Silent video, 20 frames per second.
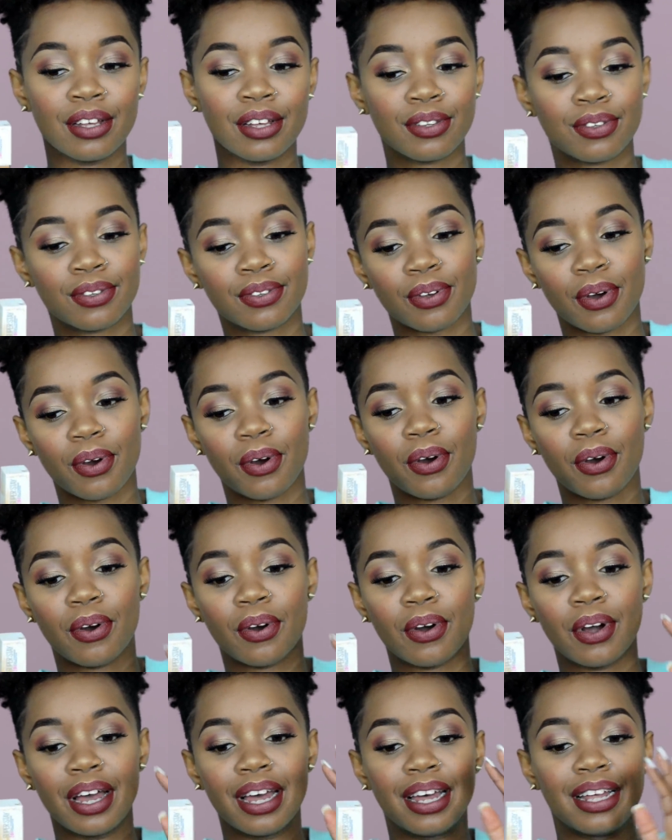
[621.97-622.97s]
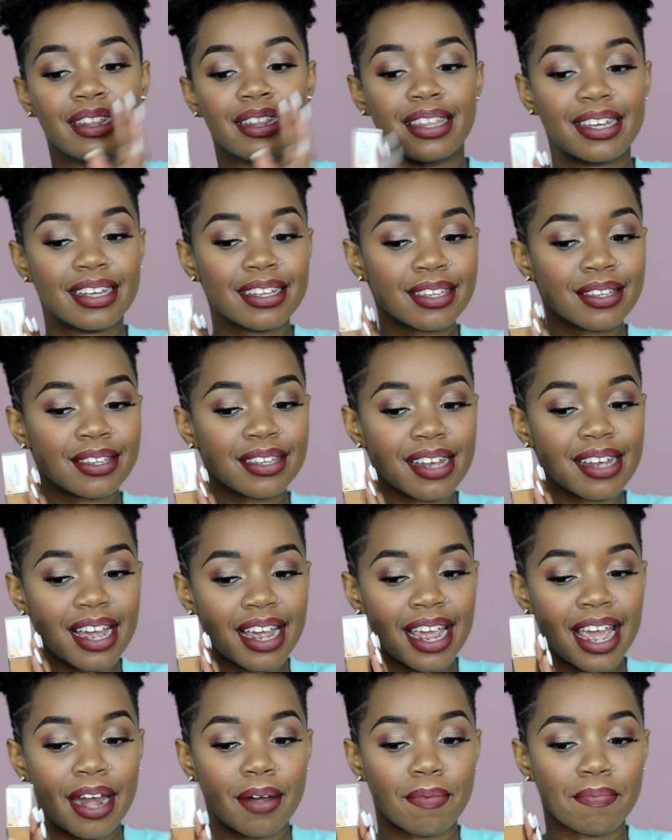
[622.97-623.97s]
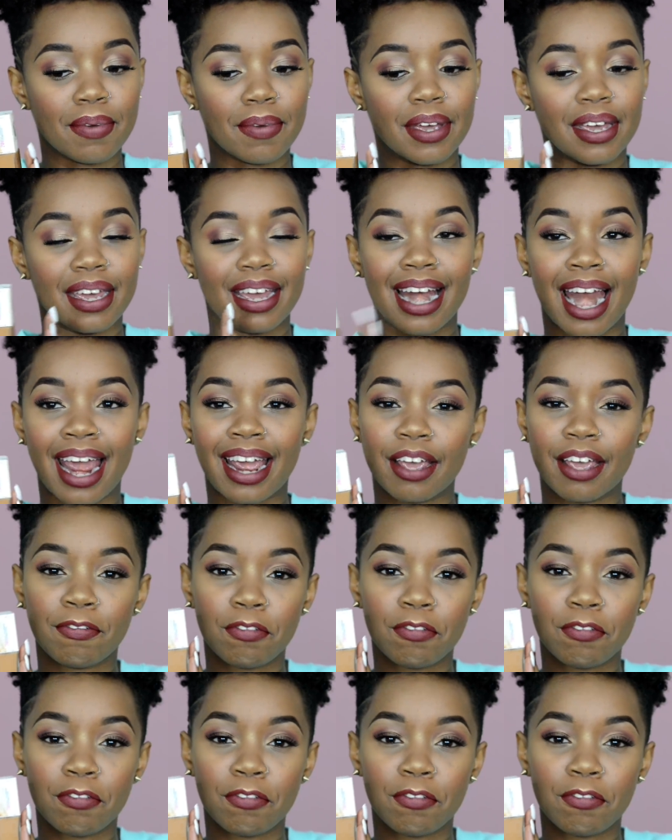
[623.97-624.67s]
So this can be like,